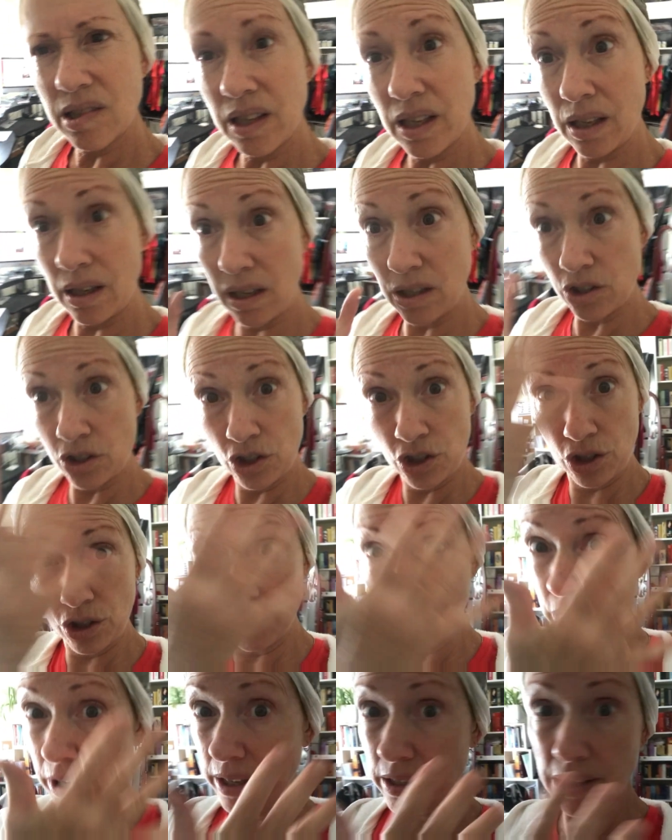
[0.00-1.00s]
and I
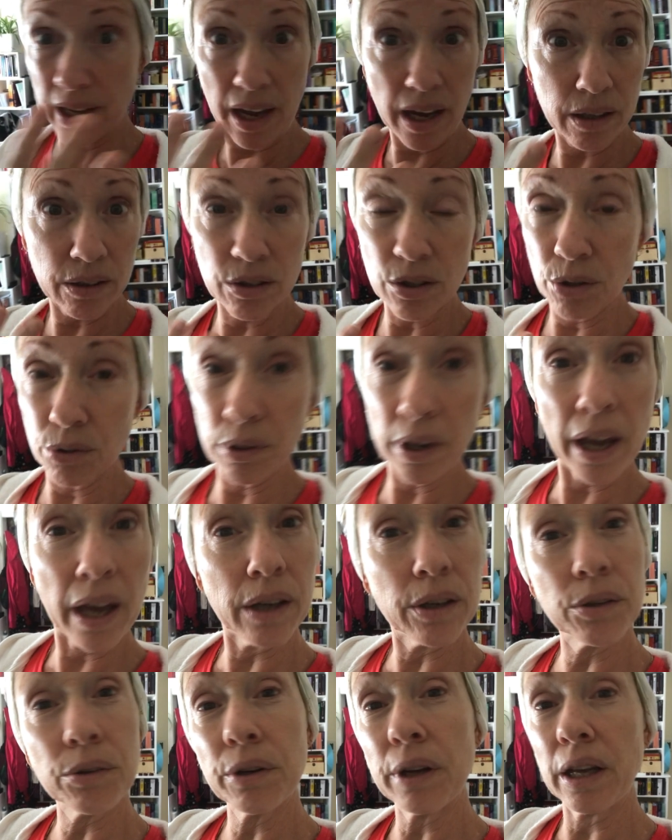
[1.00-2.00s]
sure as heck don't know how
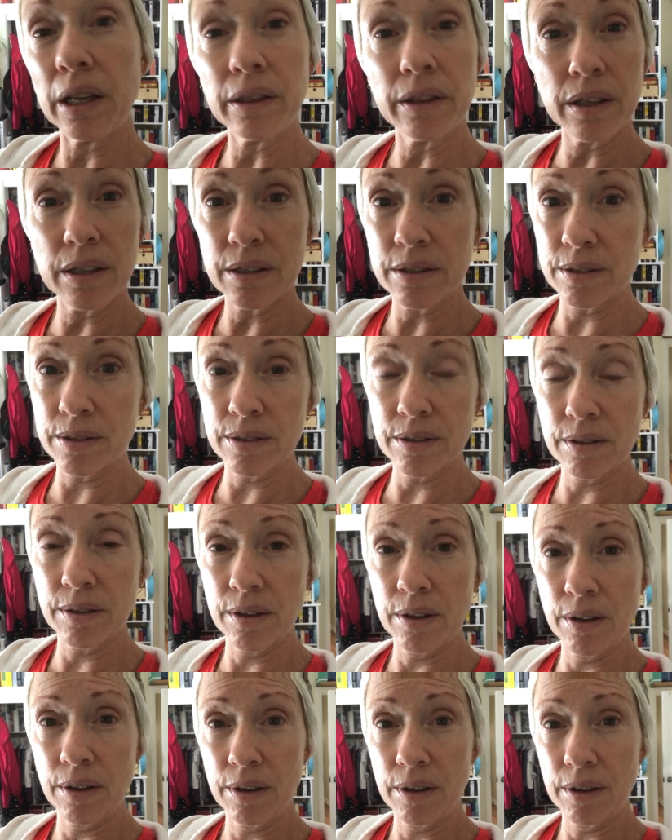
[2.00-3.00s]
to create this.
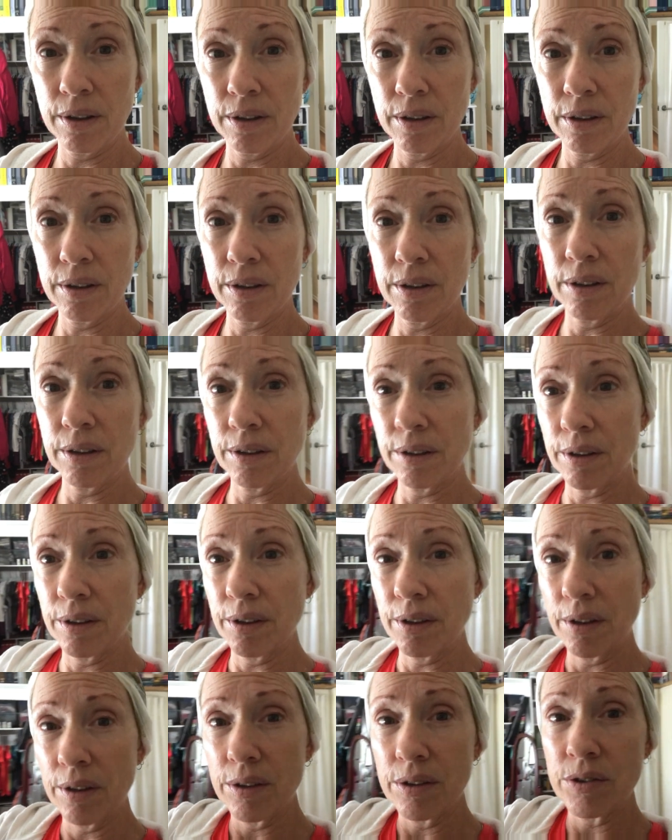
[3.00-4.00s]

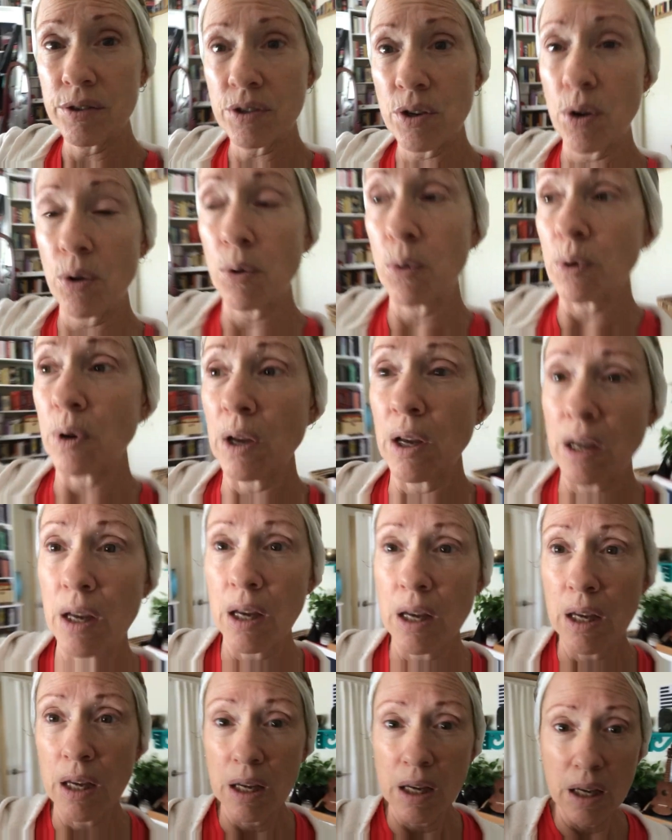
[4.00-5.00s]
So
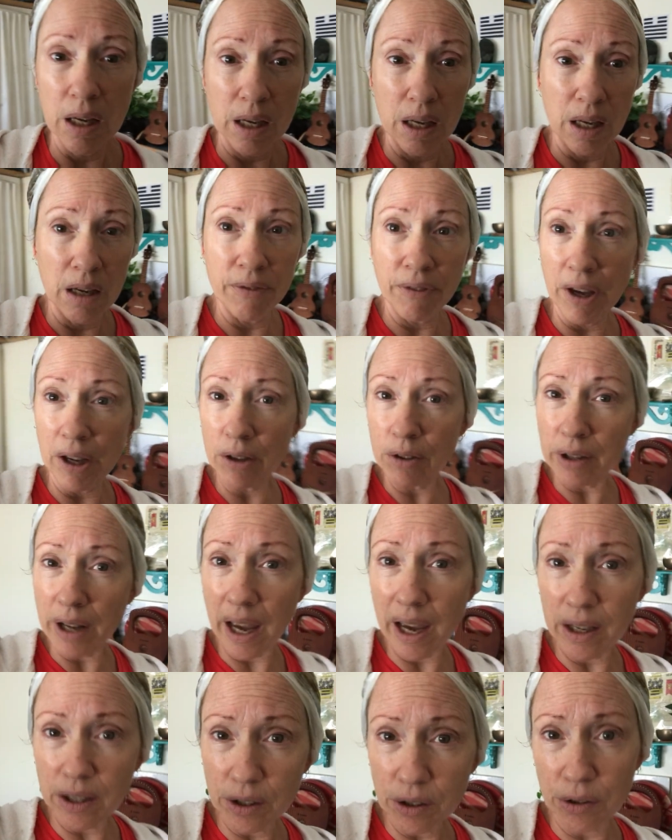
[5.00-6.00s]
if I don't know
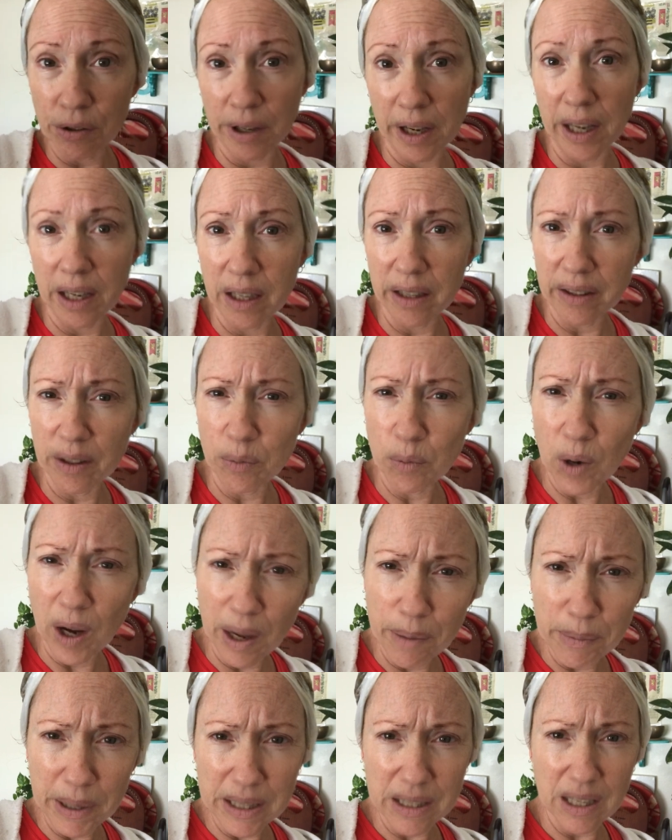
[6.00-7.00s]
how to create it, then why
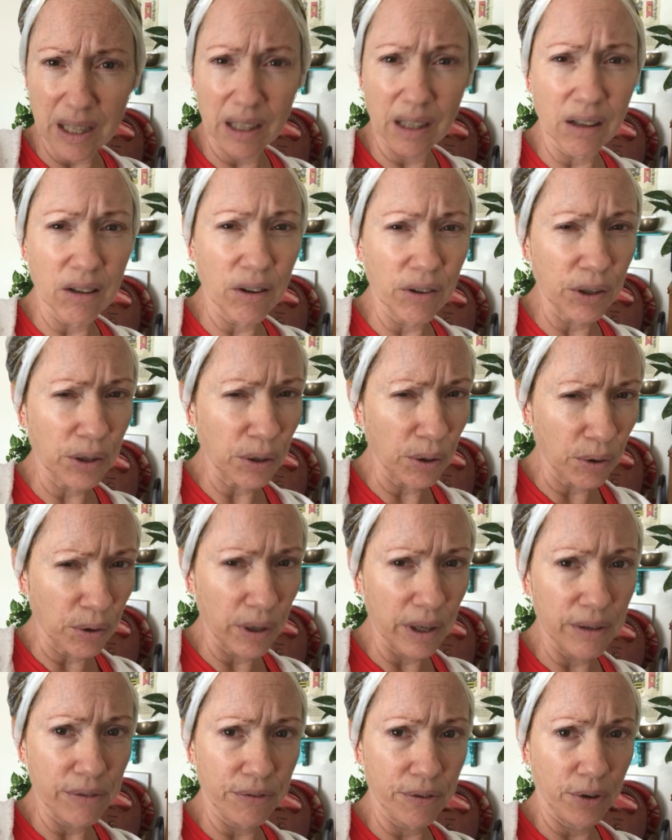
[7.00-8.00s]
am I taking all the
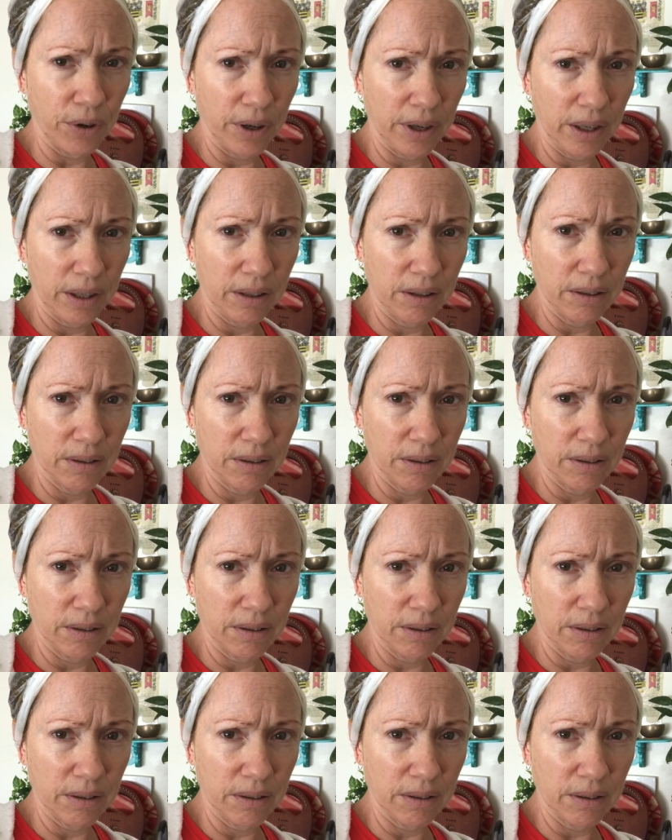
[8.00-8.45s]
glory for it?